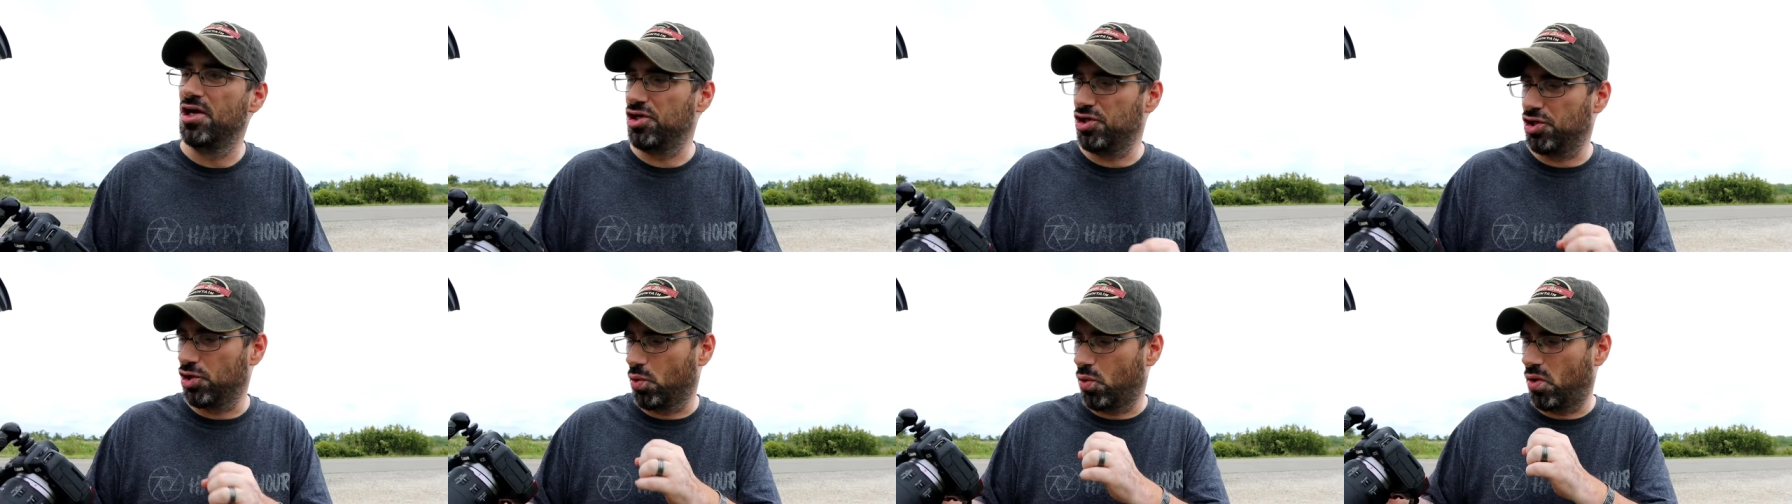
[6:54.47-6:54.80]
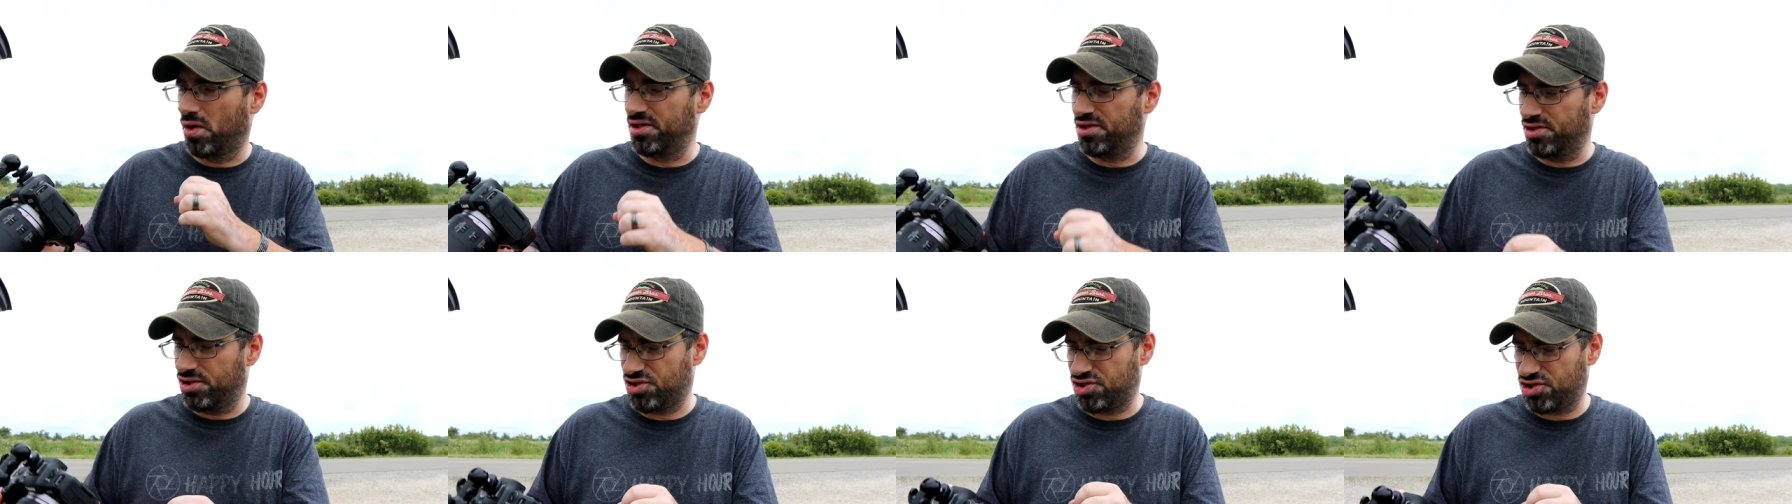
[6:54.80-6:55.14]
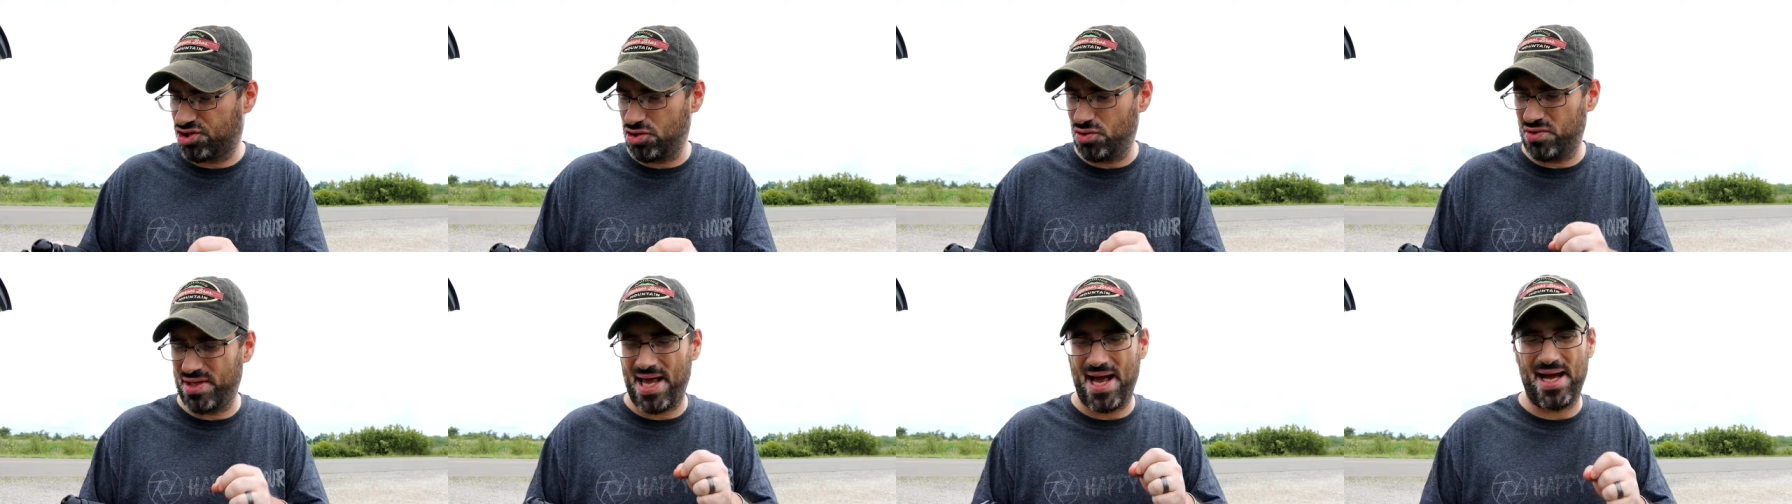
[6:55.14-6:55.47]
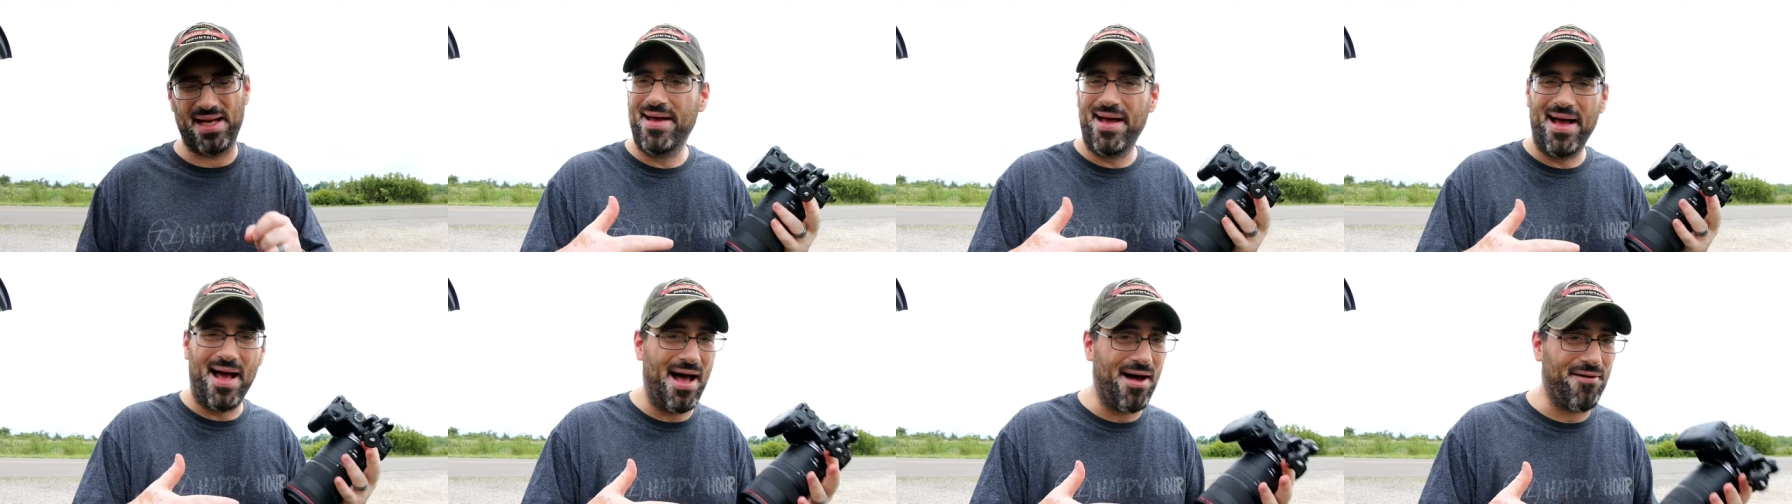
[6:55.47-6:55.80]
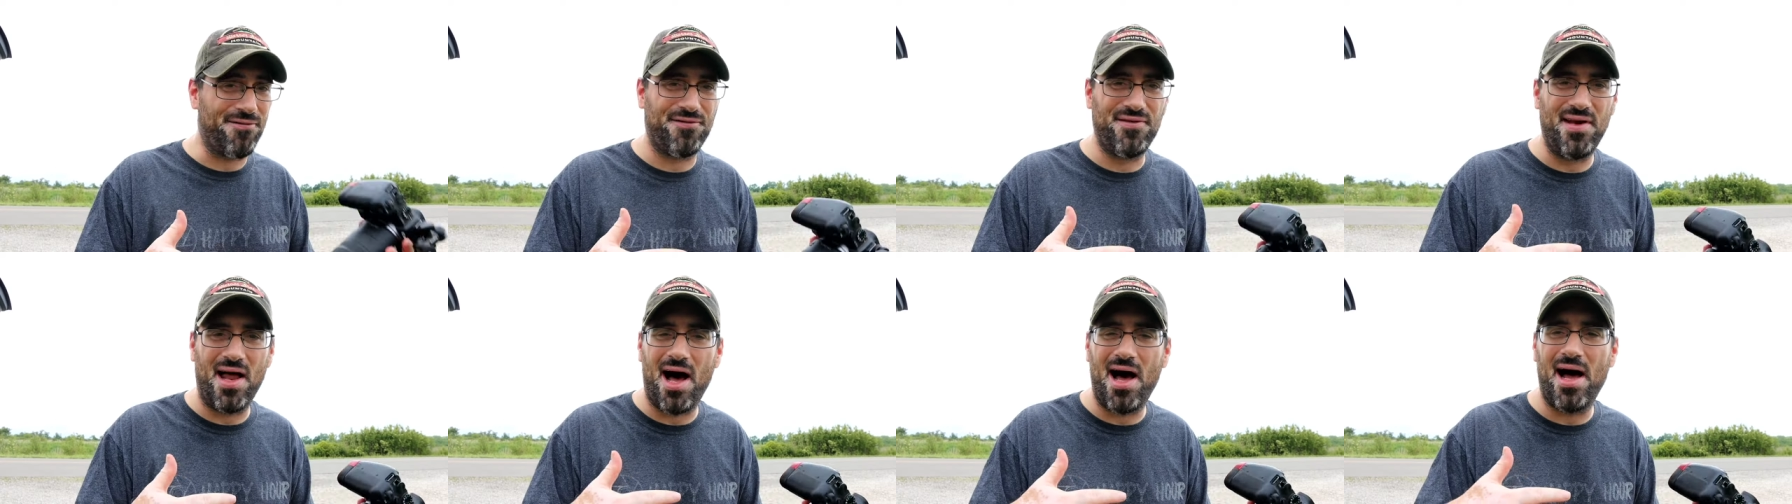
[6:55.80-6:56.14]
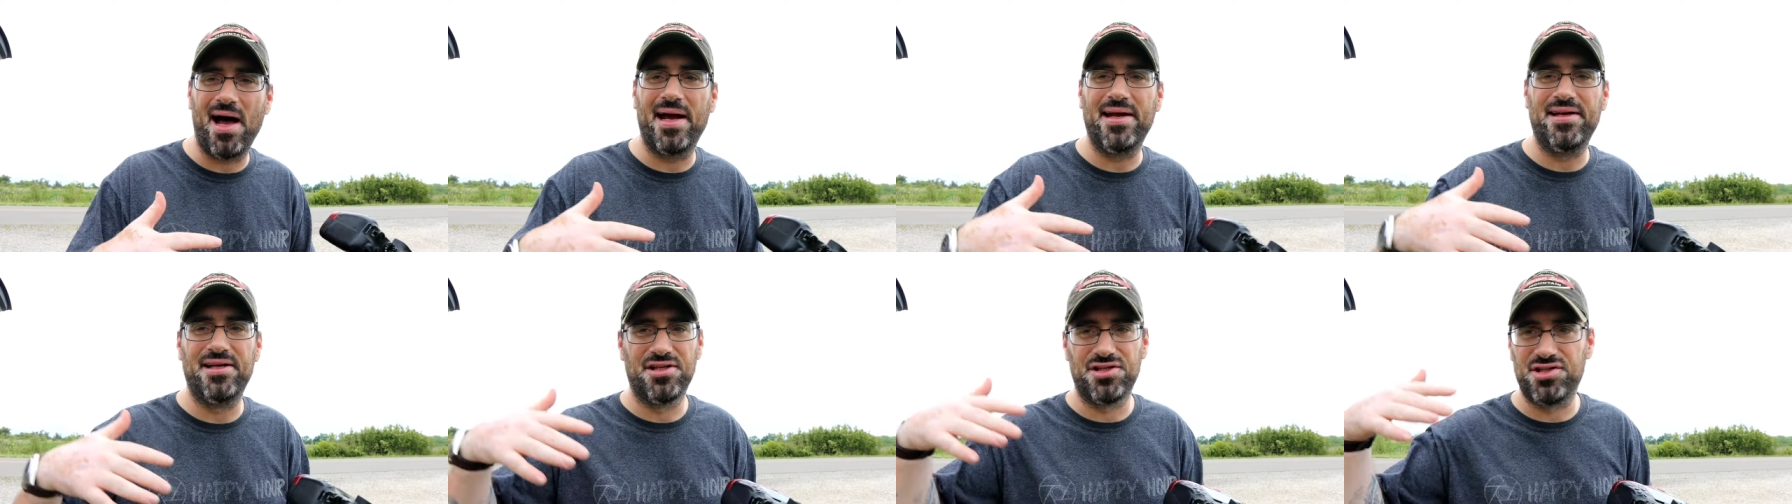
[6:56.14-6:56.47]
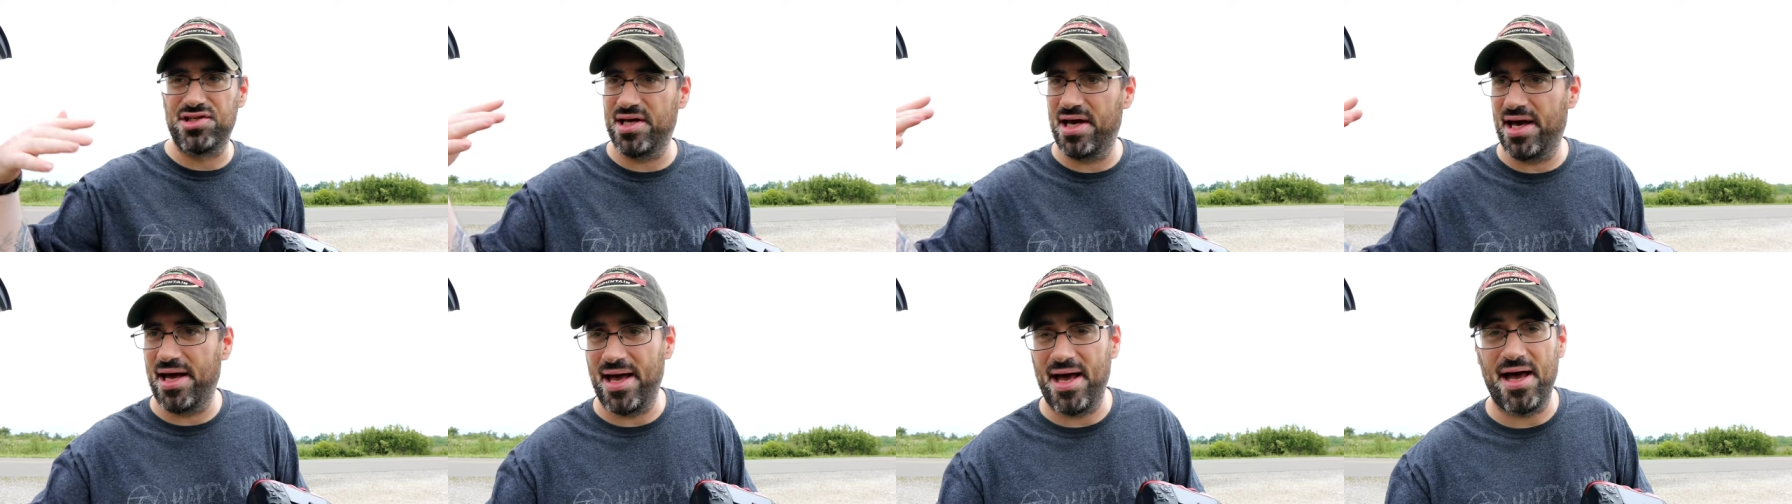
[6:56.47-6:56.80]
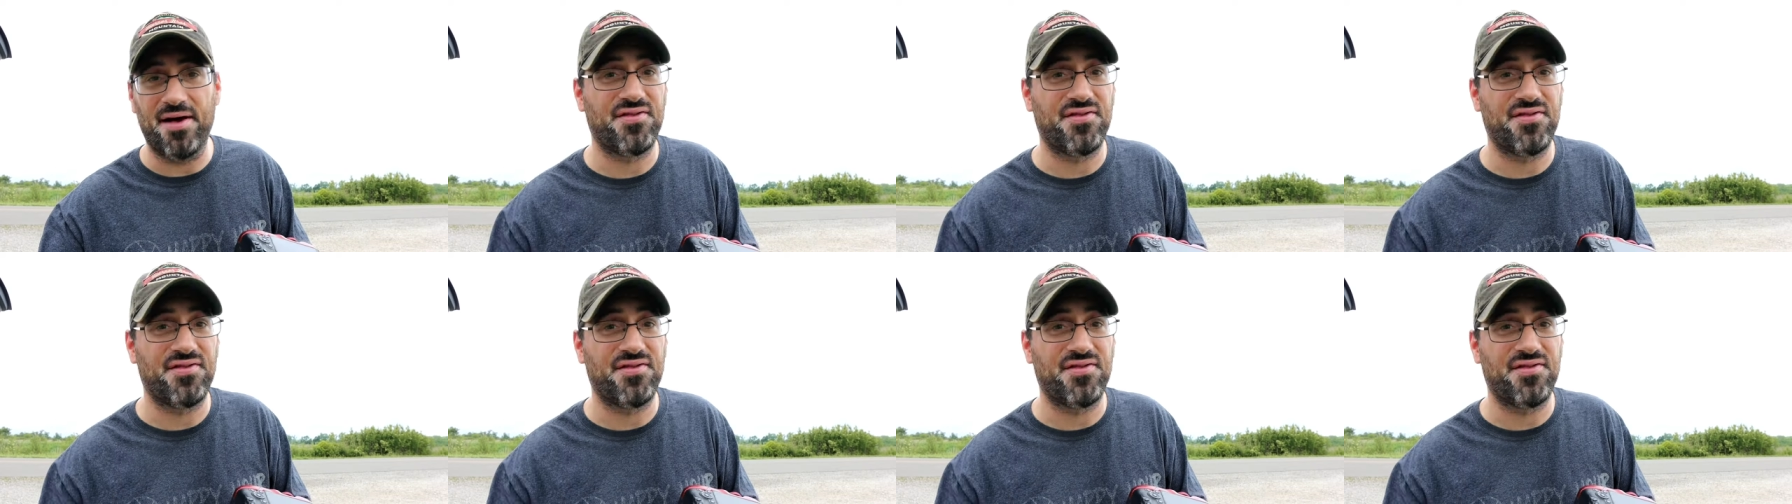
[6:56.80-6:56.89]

you're wanting to shoot at f9 to